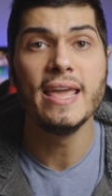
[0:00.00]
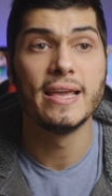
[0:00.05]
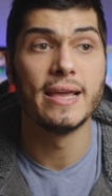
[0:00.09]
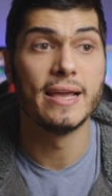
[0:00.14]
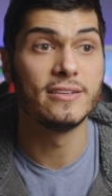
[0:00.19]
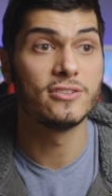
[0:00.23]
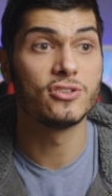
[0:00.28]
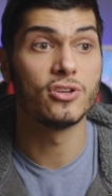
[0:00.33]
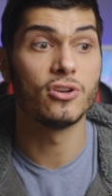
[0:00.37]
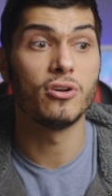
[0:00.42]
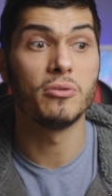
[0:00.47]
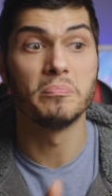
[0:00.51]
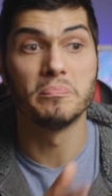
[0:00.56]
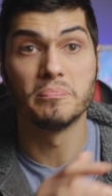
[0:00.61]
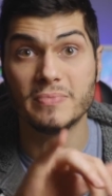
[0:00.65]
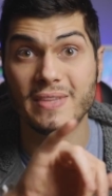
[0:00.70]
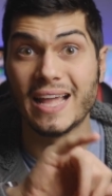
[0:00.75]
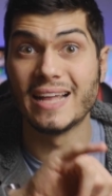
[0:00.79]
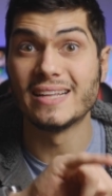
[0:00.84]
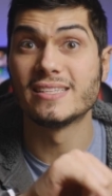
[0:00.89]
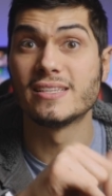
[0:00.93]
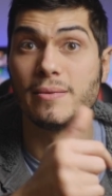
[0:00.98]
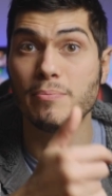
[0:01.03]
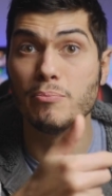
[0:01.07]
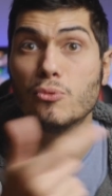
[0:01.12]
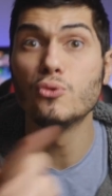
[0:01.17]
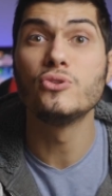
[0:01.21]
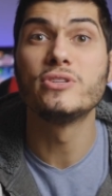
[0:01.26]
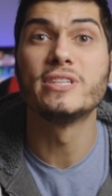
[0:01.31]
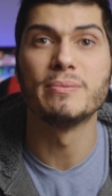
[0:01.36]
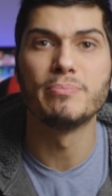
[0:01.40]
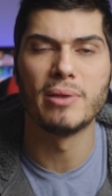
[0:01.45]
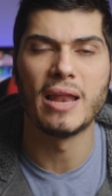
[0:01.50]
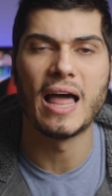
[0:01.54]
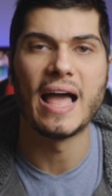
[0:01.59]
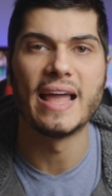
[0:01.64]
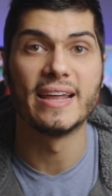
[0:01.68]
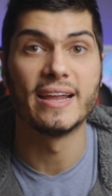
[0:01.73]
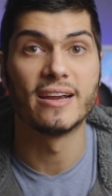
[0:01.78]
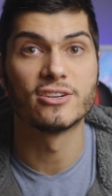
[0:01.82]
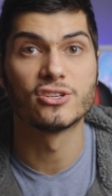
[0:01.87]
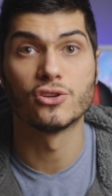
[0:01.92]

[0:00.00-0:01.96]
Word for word: and so there's a multiplier,